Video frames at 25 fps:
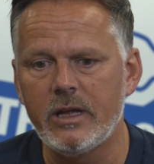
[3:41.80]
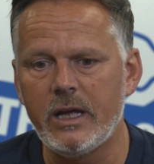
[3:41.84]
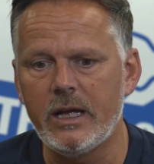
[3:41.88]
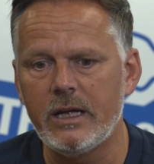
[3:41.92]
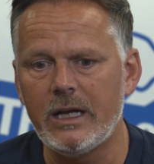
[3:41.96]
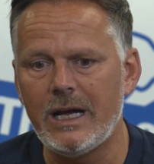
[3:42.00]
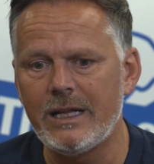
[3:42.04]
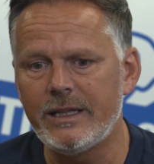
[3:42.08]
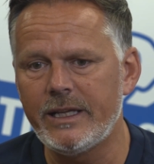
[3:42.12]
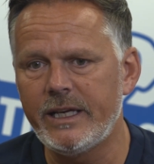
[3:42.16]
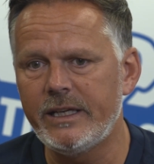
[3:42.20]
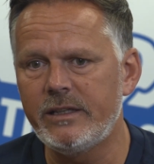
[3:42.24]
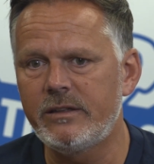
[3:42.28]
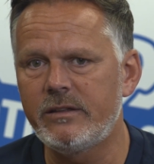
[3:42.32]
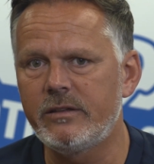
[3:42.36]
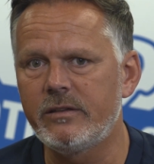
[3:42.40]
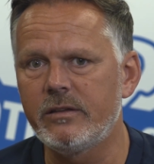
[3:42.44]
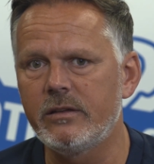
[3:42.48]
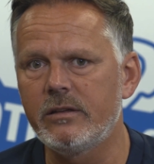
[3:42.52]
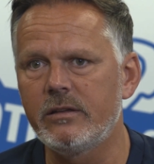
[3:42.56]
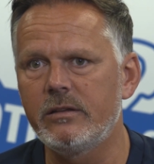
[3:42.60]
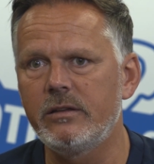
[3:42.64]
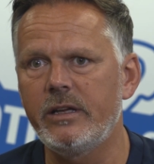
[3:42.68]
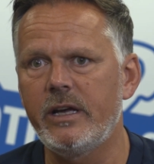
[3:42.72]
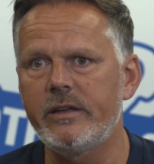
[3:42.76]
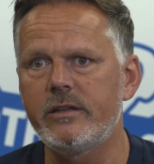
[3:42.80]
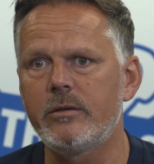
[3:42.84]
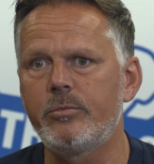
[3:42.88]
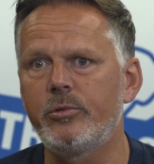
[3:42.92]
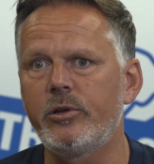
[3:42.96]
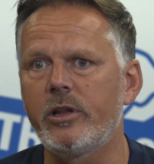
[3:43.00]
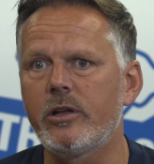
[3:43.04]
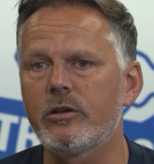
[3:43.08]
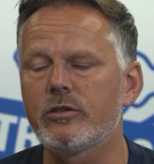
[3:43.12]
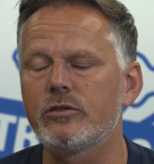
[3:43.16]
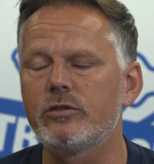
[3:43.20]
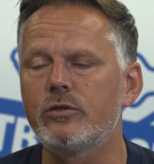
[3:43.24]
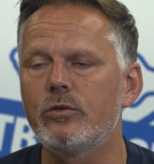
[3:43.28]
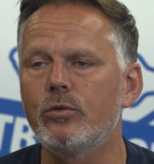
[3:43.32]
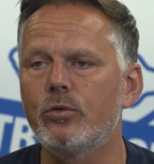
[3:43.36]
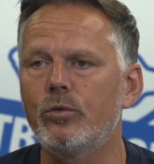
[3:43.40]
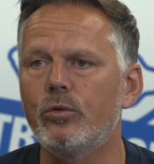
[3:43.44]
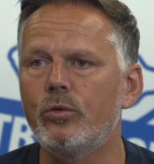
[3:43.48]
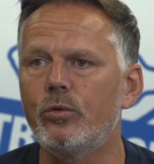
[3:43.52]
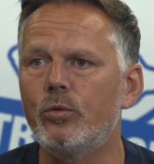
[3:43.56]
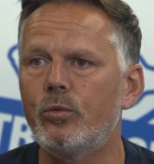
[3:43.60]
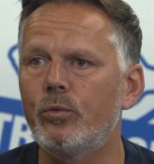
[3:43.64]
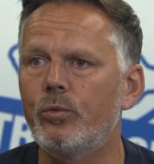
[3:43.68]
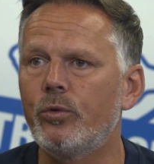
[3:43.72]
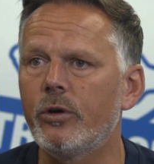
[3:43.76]
I like to let the players
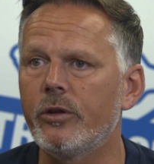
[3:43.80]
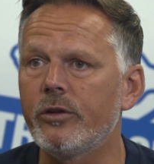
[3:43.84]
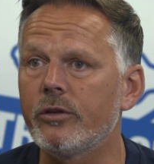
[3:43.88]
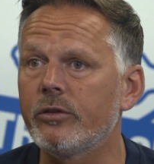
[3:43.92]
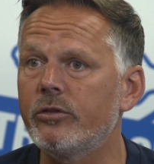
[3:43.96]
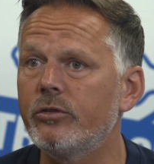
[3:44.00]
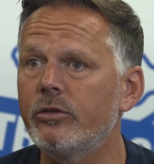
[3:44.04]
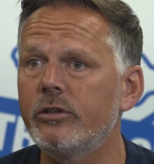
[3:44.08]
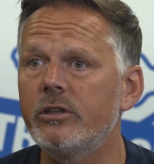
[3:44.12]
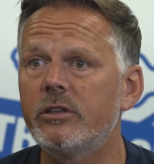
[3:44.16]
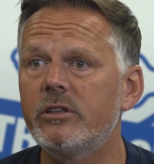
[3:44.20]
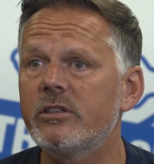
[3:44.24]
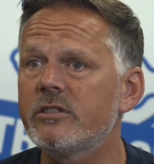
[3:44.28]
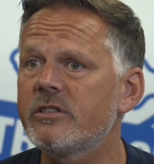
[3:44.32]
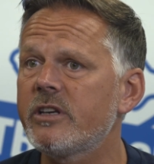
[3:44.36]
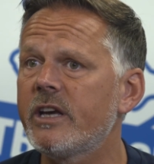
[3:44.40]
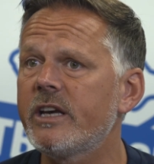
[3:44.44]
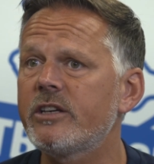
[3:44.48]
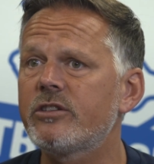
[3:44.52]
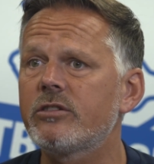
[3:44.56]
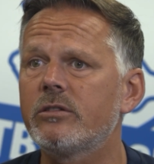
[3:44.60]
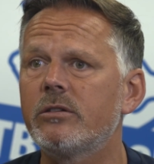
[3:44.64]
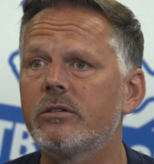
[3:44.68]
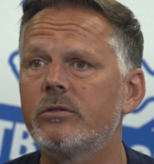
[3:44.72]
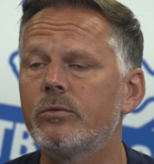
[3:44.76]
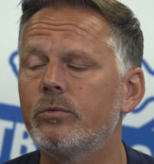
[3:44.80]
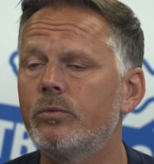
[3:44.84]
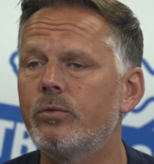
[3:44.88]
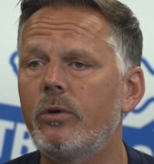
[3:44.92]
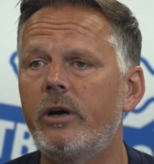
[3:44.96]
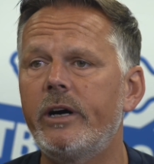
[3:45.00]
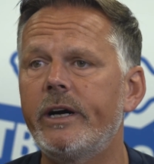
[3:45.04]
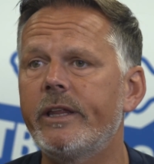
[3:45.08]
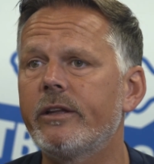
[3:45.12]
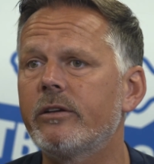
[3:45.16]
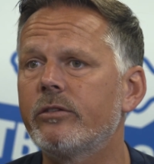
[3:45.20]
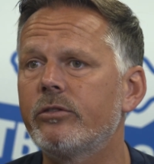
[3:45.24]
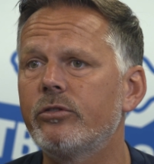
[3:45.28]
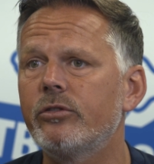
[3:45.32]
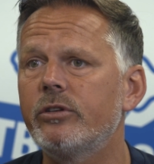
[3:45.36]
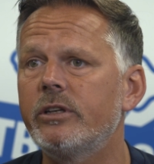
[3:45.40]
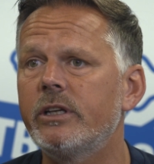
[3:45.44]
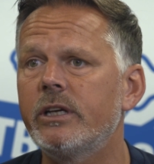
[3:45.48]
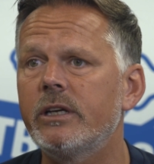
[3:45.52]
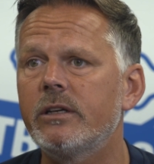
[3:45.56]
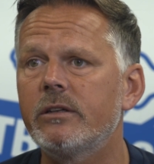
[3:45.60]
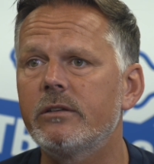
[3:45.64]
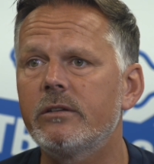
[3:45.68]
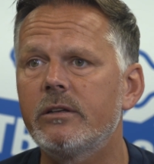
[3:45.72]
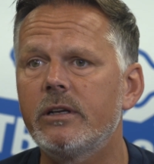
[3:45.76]
know what they're doing in the session and why they're doing
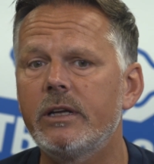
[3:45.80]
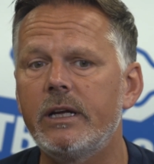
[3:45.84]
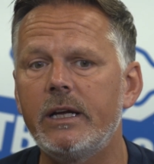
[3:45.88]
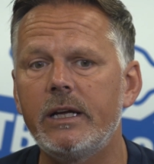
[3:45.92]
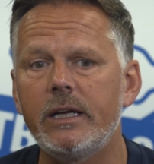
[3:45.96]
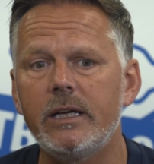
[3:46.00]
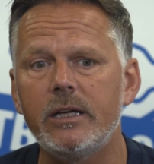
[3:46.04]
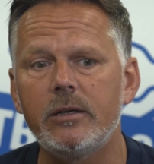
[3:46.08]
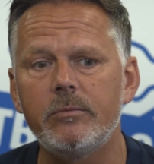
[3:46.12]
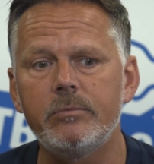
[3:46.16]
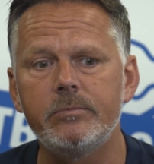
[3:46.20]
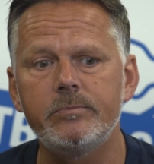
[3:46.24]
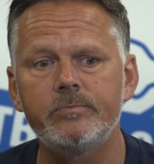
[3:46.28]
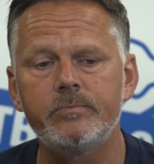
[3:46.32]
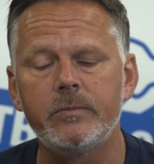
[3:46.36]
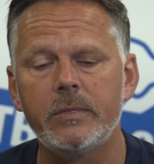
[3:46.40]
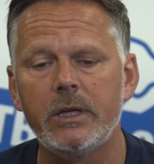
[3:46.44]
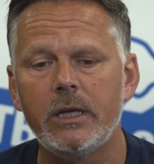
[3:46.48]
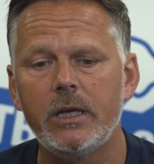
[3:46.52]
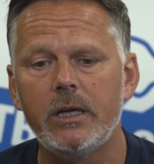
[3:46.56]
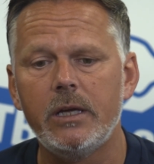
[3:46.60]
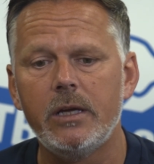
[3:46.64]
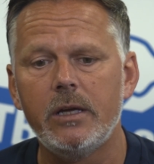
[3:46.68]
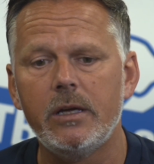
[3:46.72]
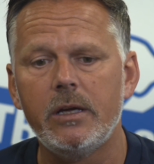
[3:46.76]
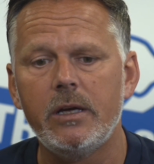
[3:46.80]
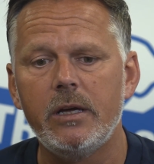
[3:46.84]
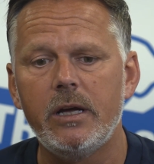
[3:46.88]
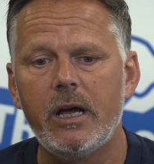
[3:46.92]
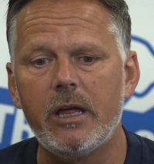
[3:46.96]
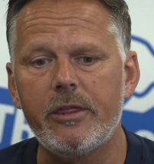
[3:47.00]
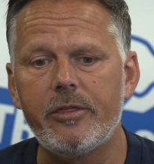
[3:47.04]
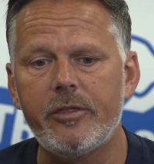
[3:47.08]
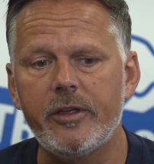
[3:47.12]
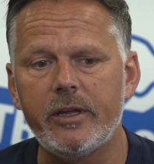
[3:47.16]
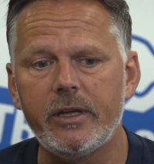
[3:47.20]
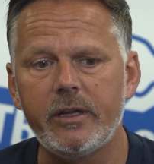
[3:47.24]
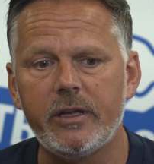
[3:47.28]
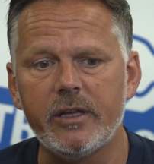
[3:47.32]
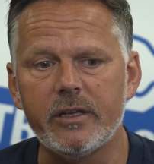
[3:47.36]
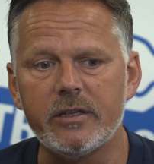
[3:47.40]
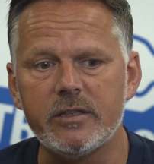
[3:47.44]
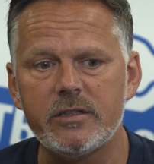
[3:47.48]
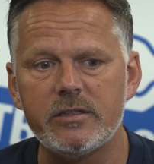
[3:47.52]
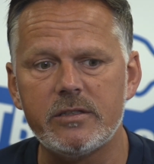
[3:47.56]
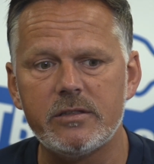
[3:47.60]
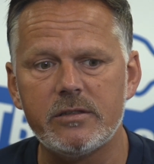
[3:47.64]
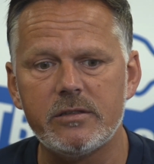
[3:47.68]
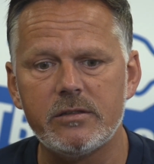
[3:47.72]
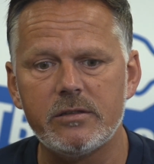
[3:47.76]
it. I think
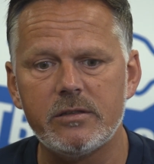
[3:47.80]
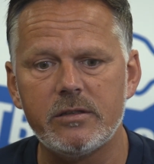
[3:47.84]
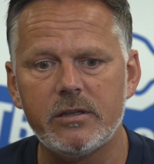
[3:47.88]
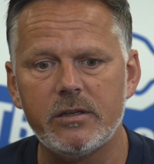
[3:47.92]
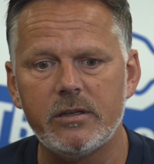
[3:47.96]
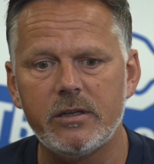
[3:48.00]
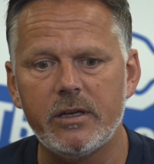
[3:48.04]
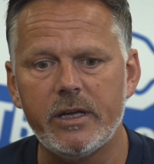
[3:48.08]
it's